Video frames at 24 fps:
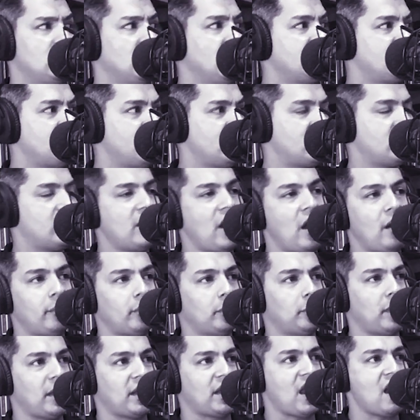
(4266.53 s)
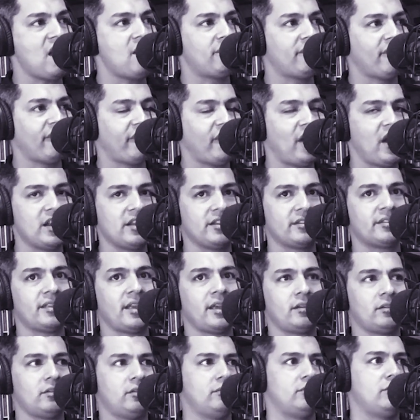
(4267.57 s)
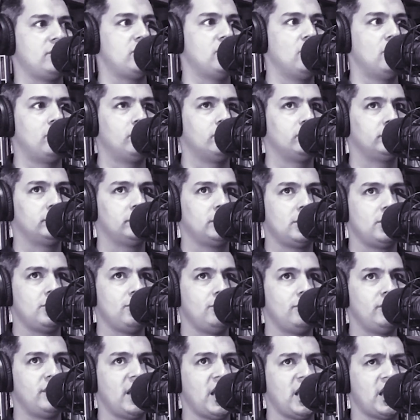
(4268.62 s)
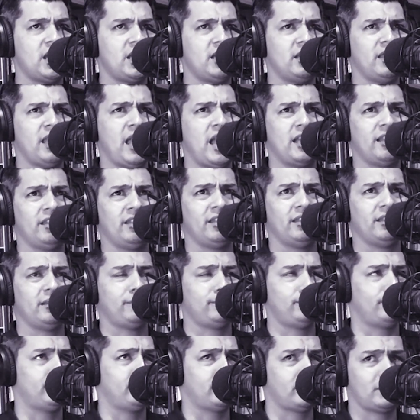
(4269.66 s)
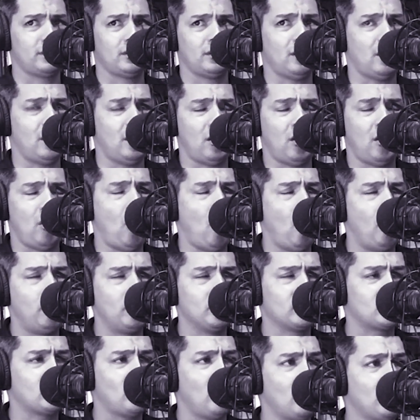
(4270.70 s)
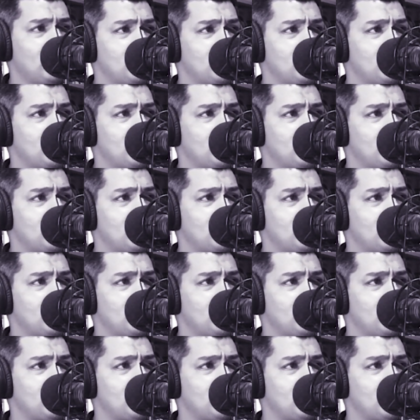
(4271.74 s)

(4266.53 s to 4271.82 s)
Listening to an album like Amplified, it's like you get almost all